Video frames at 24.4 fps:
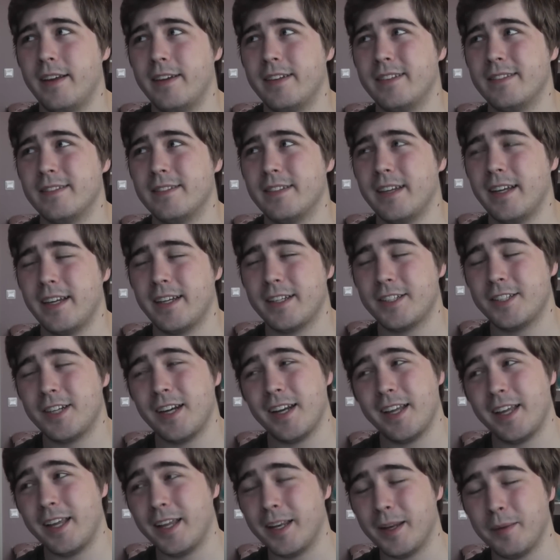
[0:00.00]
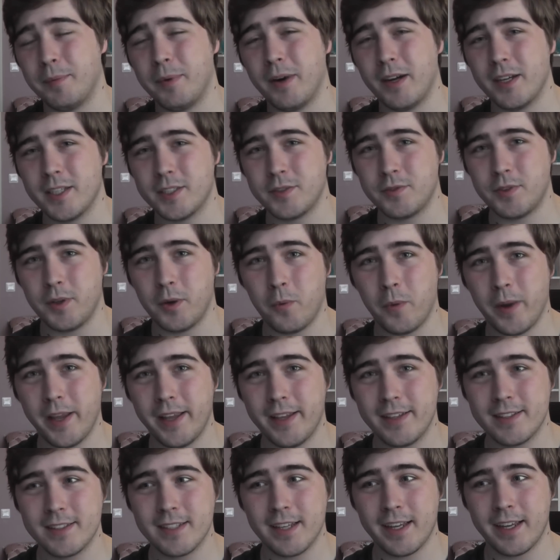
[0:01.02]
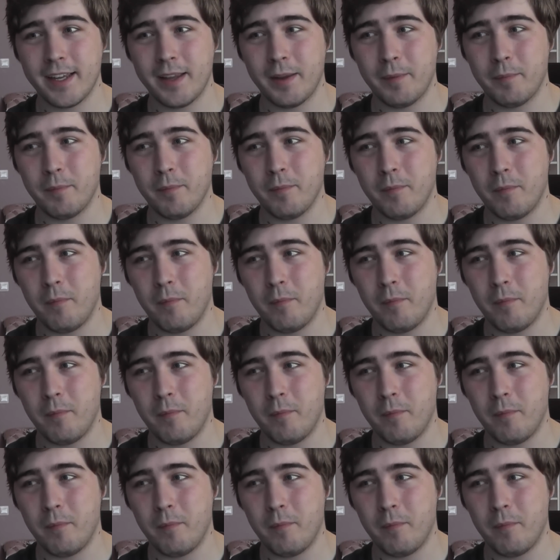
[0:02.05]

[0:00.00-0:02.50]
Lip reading: Actually, in the past few weeks, I